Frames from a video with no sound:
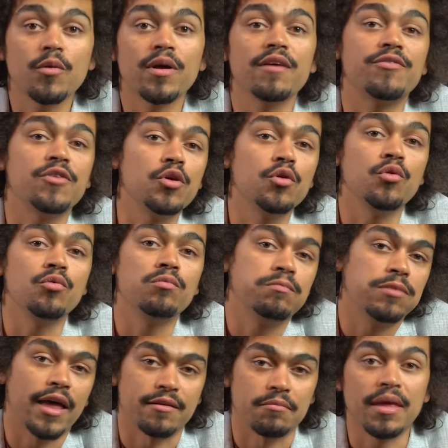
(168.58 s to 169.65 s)
if you,
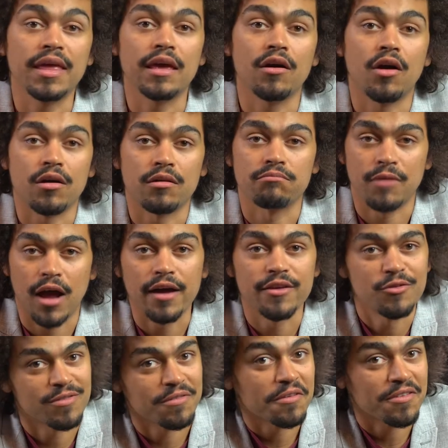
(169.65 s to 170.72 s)
like me, are not
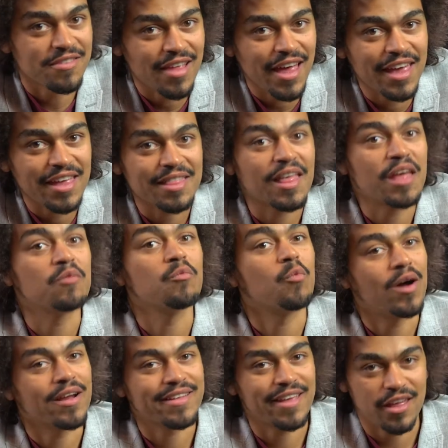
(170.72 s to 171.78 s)
using a slate, then
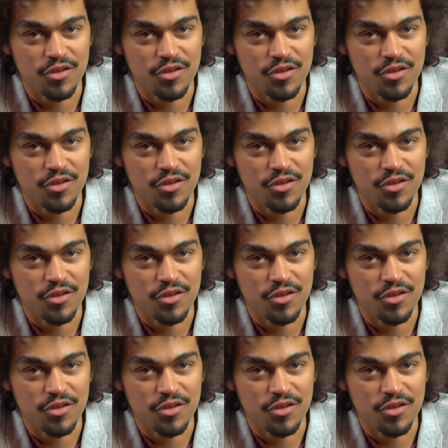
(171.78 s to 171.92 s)
what can